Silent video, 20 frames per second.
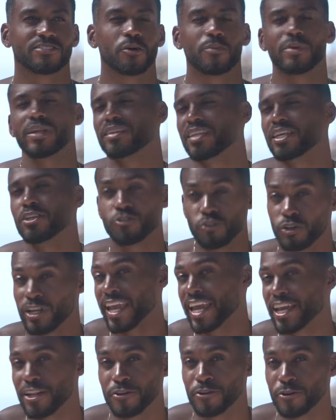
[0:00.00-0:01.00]
so many things you
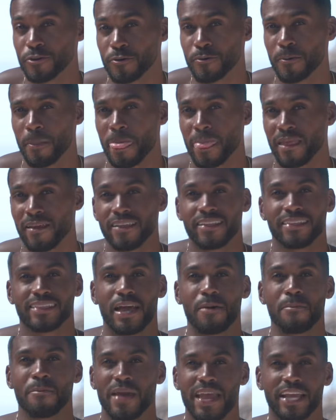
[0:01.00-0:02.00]
can do
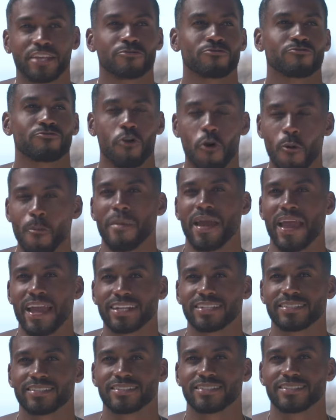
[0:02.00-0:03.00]
that makes romance